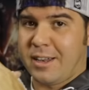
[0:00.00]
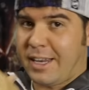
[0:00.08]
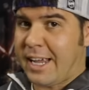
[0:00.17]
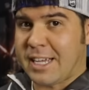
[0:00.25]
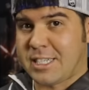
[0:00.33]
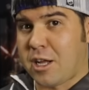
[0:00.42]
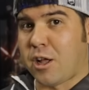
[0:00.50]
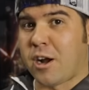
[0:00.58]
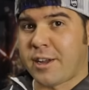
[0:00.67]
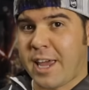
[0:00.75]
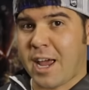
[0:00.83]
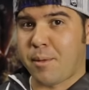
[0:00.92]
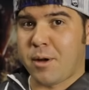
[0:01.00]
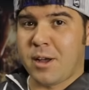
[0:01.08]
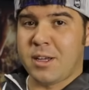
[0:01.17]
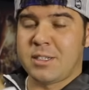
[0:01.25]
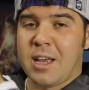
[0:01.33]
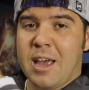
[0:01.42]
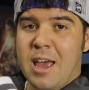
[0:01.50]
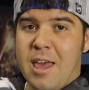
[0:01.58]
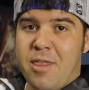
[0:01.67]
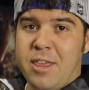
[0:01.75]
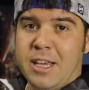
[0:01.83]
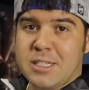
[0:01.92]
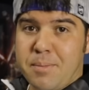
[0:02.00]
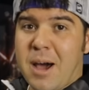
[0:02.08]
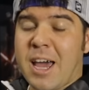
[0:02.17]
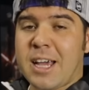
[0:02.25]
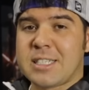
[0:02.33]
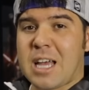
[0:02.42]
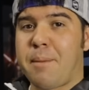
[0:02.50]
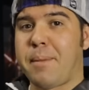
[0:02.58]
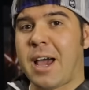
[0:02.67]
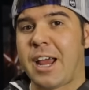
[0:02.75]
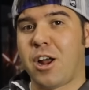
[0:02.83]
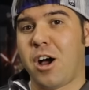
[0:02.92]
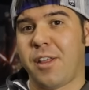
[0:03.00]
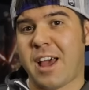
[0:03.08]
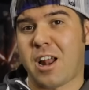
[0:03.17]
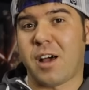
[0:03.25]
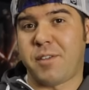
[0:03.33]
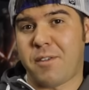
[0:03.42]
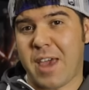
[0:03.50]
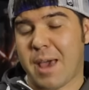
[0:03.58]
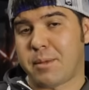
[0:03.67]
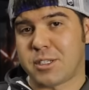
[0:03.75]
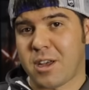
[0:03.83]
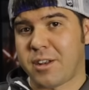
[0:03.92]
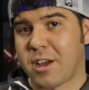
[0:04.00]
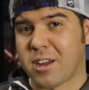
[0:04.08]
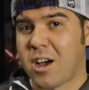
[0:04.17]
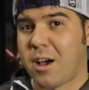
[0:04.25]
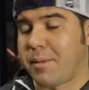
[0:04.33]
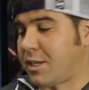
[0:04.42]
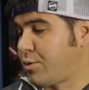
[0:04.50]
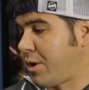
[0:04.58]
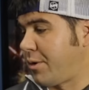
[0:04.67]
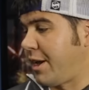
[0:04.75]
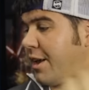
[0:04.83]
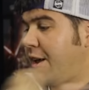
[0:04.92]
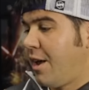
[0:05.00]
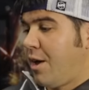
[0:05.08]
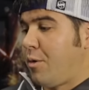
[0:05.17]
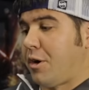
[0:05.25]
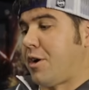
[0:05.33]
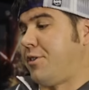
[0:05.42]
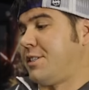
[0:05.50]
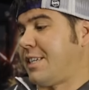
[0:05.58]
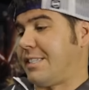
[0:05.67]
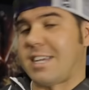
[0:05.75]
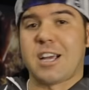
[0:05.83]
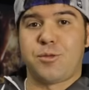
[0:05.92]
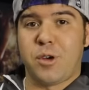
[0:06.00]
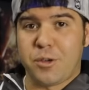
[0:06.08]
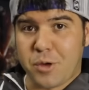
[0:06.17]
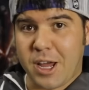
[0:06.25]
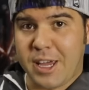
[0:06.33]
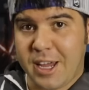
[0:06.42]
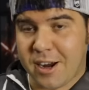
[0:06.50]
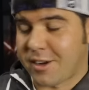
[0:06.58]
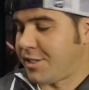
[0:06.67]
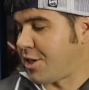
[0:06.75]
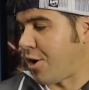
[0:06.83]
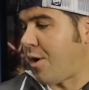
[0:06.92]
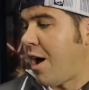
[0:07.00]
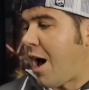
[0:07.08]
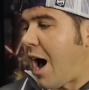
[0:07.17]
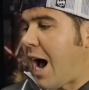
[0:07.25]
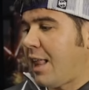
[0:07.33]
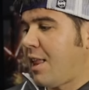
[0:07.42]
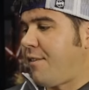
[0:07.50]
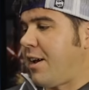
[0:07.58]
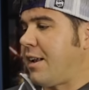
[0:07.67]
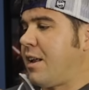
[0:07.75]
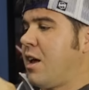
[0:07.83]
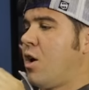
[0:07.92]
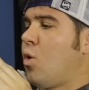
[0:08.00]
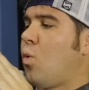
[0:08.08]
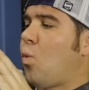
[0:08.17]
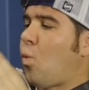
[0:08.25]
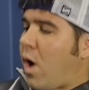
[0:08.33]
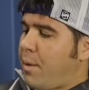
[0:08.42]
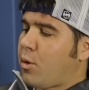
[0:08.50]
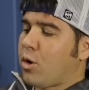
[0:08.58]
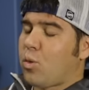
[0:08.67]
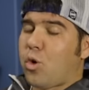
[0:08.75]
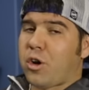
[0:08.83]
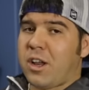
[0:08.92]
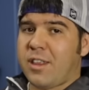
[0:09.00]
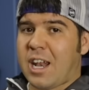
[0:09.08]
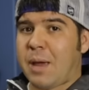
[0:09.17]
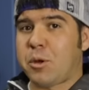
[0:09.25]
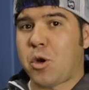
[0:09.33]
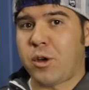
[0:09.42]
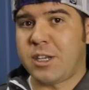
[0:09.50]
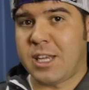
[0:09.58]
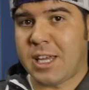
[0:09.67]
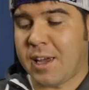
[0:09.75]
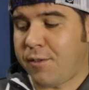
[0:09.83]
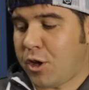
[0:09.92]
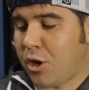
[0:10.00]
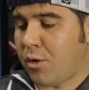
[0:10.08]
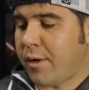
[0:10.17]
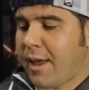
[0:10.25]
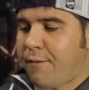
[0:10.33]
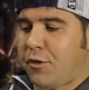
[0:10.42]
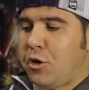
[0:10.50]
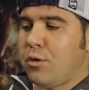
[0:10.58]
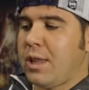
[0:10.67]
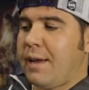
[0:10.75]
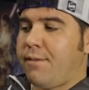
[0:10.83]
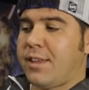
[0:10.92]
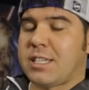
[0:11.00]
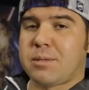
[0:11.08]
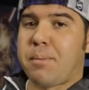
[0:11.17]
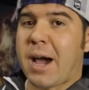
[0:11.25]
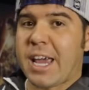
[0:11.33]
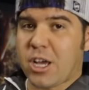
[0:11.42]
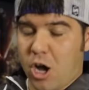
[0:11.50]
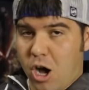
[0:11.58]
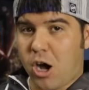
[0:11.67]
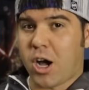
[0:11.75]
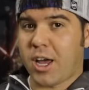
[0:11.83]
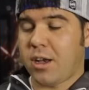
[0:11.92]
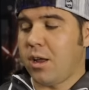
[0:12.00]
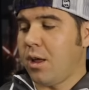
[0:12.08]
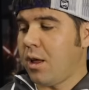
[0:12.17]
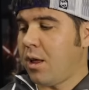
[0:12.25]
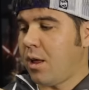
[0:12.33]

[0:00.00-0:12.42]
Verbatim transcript: DSLR cameras and these mics, I'm buying all that off of Amazon.com. That's where we, we got this exact one right here. So I love it. One more warning that I'm going to give you, if you leave this mic on,